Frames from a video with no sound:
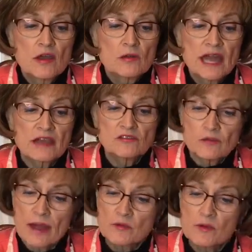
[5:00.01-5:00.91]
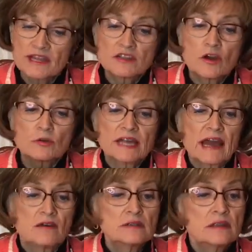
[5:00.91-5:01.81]
Okay, so I'm going to go
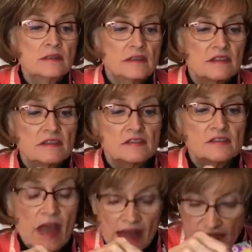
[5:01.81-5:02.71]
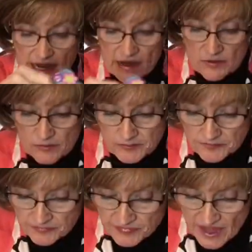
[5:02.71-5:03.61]
down this side now.
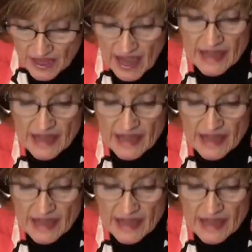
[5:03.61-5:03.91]
I